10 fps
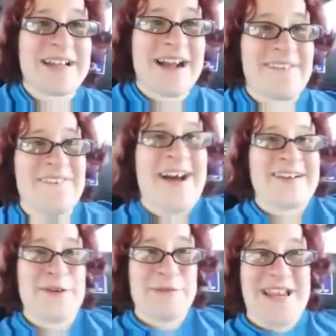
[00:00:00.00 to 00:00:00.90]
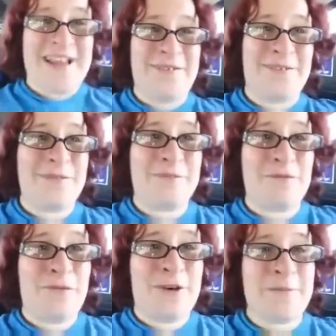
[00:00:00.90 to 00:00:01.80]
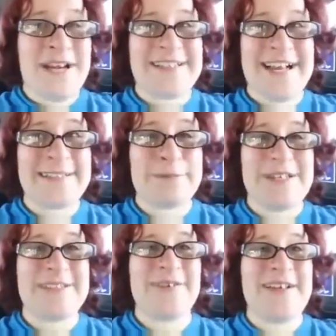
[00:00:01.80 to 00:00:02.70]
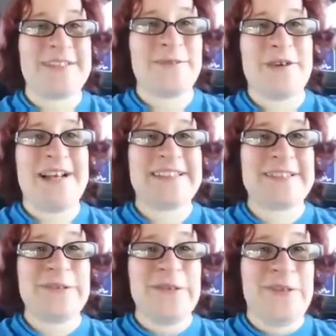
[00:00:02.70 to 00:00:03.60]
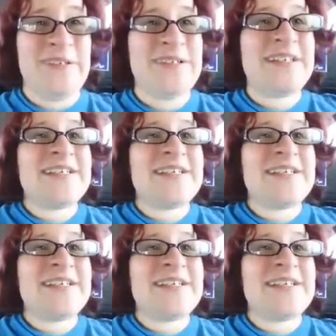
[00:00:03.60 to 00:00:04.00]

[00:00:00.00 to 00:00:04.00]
My godfather being one of my dad's best friends from high school.